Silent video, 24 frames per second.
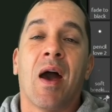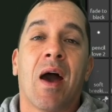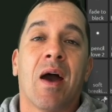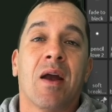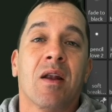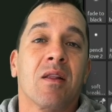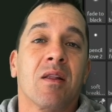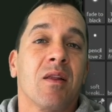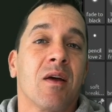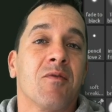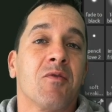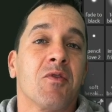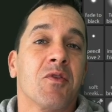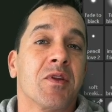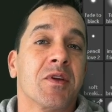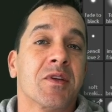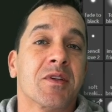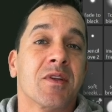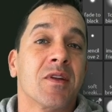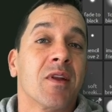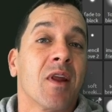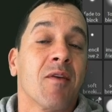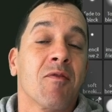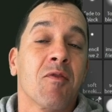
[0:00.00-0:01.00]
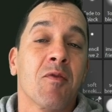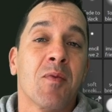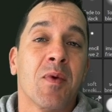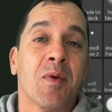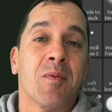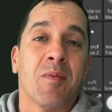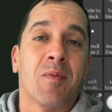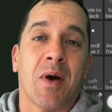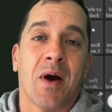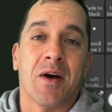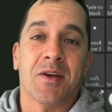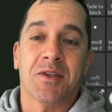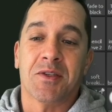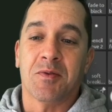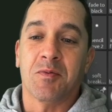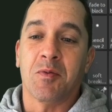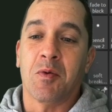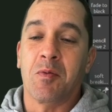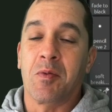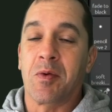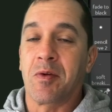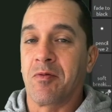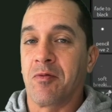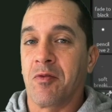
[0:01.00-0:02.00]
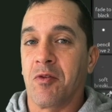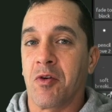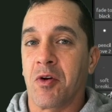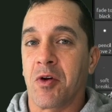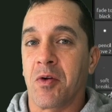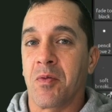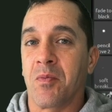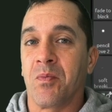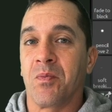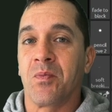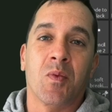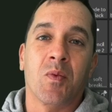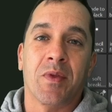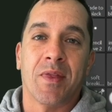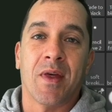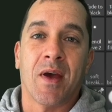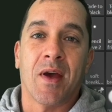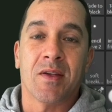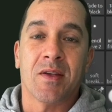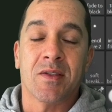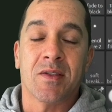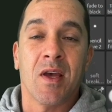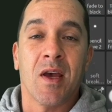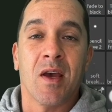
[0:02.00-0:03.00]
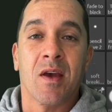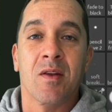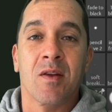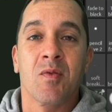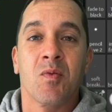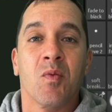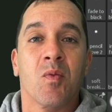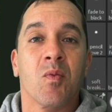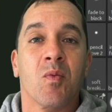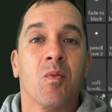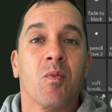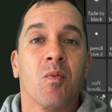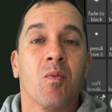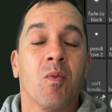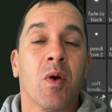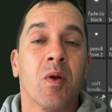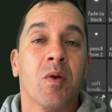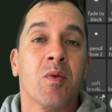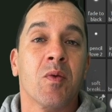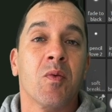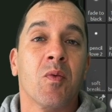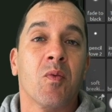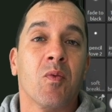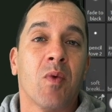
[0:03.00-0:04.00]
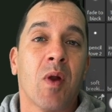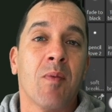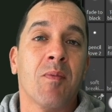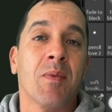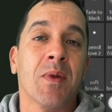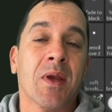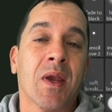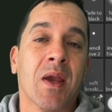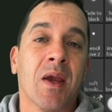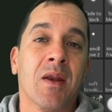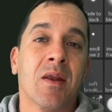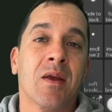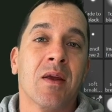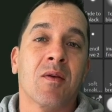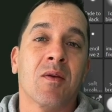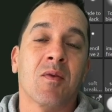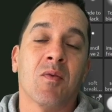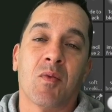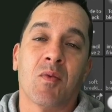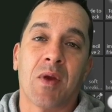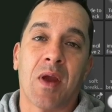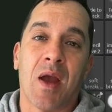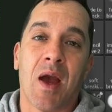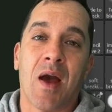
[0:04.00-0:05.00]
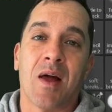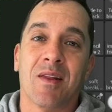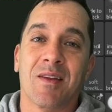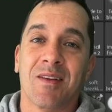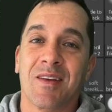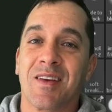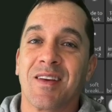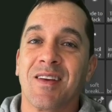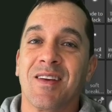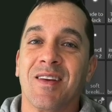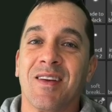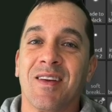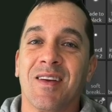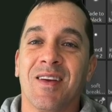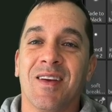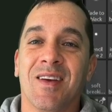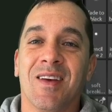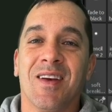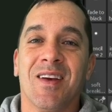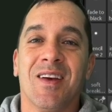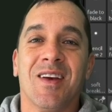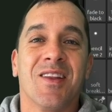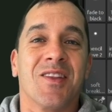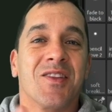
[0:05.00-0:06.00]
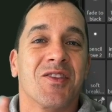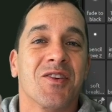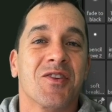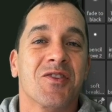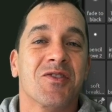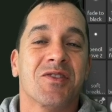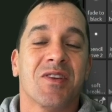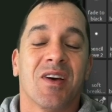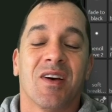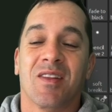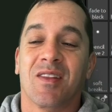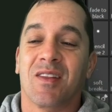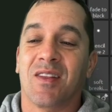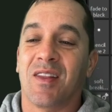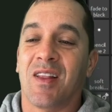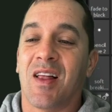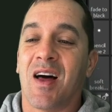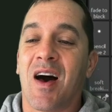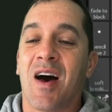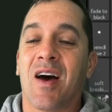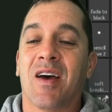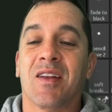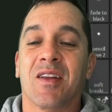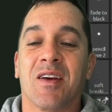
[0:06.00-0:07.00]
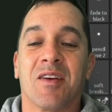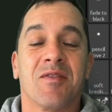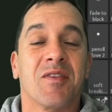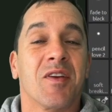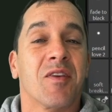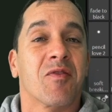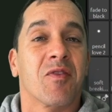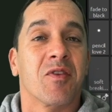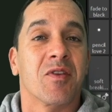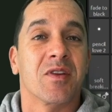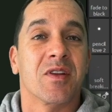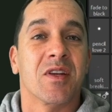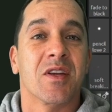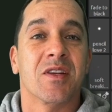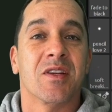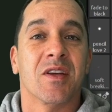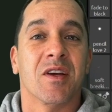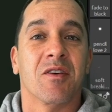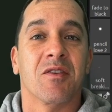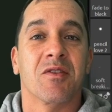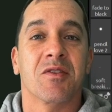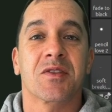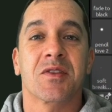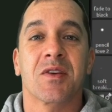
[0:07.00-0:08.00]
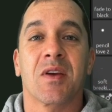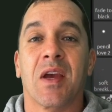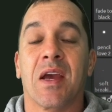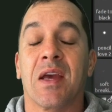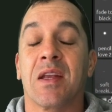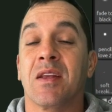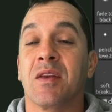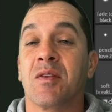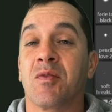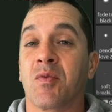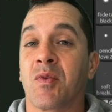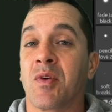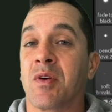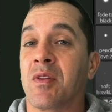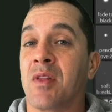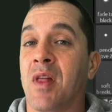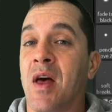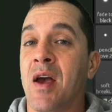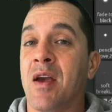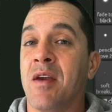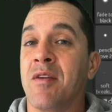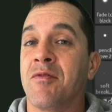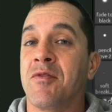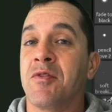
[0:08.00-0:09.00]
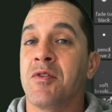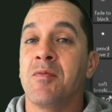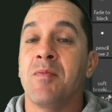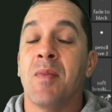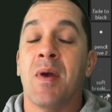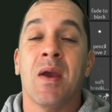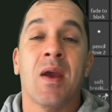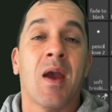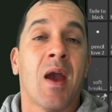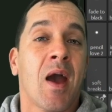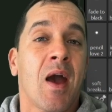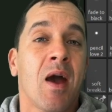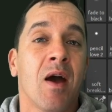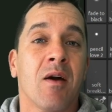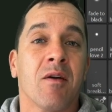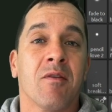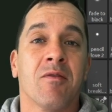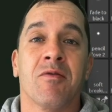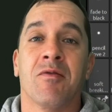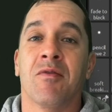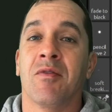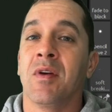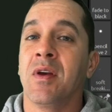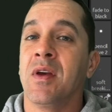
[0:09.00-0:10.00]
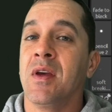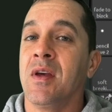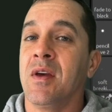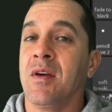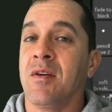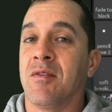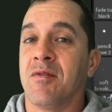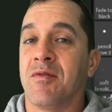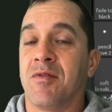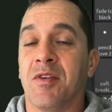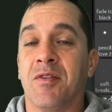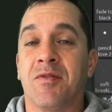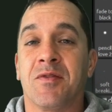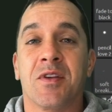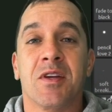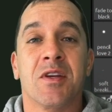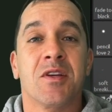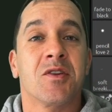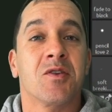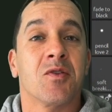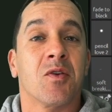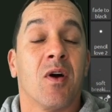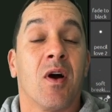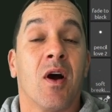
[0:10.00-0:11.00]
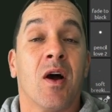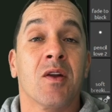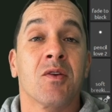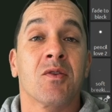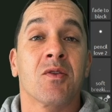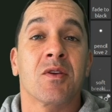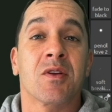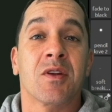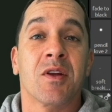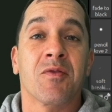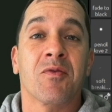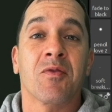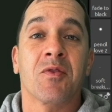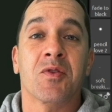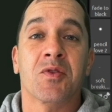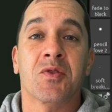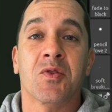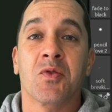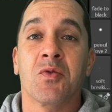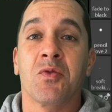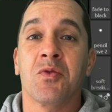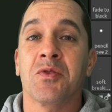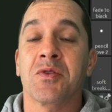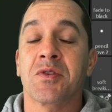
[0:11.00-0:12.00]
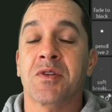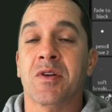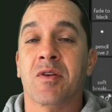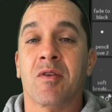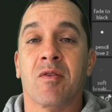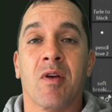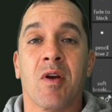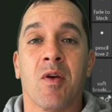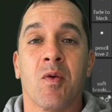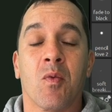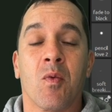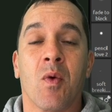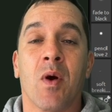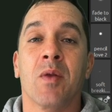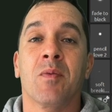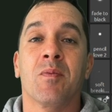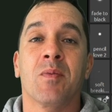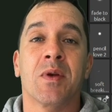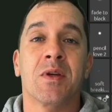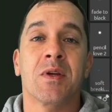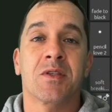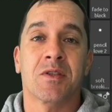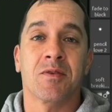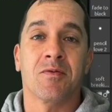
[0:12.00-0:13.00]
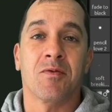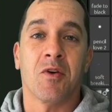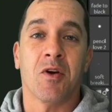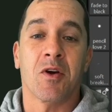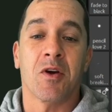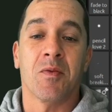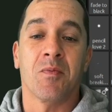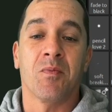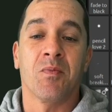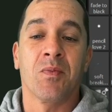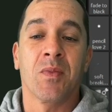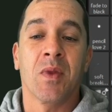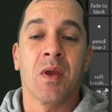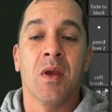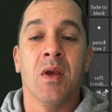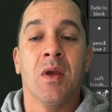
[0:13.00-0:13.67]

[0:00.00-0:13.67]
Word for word: at a level that's never been possible before. With that said, when replicating reality, there's a lot of different details. And in real life, you may have 50 to 100 different tools to create one piece of art.